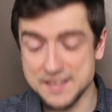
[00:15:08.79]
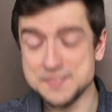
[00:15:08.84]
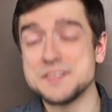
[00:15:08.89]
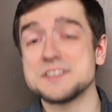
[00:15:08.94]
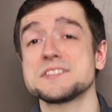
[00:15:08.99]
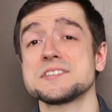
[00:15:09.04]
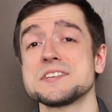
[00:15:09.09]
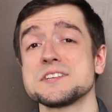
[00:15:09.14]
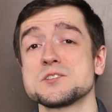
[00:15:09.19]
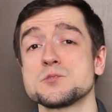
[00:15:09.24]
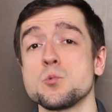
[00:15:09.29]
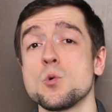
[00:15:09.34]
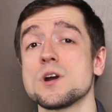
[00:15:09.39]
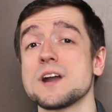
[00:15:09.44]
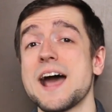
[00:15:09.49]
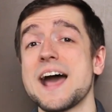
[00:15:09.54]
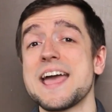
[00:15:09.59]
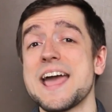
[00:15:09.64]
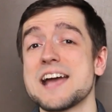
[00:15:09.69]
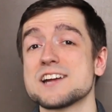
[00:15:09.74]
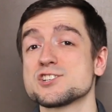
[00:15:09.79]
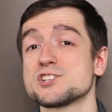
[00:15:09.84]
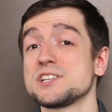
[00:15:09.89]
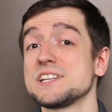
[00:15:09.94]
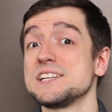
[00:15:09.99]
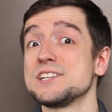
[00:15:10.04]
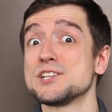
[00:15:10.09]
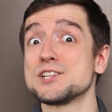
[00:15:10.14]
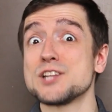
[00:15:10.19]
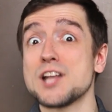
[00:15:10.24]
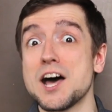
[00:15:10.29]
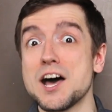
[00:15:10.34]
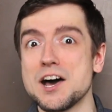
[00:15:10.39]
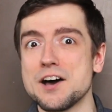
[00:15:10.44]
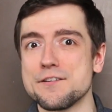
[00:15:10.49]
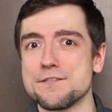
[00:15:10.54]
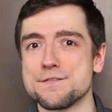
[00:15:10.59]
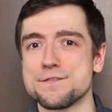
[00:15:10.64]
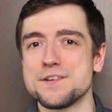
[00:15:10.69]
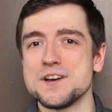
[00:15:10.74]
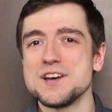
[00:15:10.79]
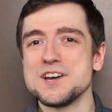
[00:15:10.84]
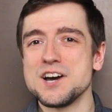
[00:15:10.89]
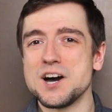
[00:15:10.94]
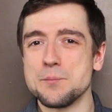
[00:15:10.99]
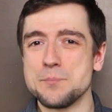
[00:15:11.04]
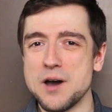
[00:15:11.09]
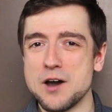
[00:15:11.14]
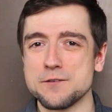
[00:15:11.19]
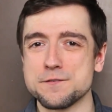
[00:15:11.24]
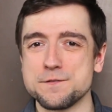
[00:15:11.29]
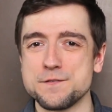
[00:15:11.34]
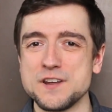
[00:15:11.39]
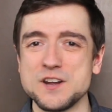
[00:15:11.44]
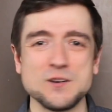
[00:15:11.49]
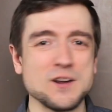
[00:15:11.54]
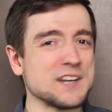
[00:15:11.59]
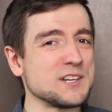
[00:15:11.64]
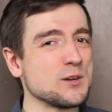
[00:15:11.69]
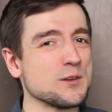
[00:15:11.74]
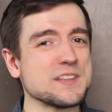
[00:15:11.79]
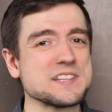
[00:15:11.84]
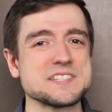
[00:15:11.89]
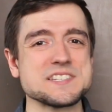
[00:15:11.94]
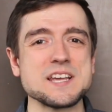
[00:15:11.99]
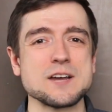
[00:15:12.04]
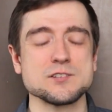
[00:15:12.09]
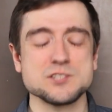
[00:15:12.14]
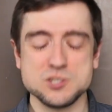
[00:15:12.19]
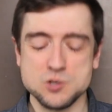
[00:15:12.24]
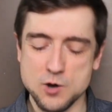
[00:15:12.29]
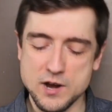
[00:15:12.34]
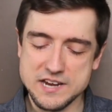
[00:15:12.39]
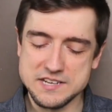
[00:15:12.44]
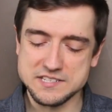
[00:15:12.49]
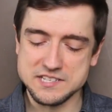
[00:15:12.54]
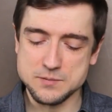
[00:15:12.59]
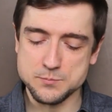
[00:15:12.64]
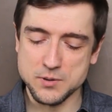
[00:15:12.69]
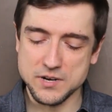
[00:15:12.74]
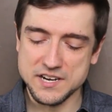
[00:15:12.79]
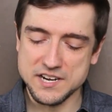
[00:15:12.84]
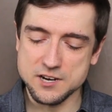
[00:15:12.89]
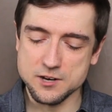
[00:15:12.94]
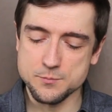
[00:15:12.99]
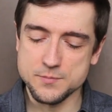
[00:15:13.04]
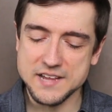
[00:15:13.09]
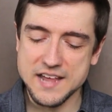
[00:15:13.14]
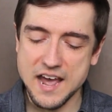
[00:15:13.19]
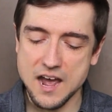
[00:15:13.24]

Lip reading: and this is what I actually love about fear. I know that sounds crazy, but hear me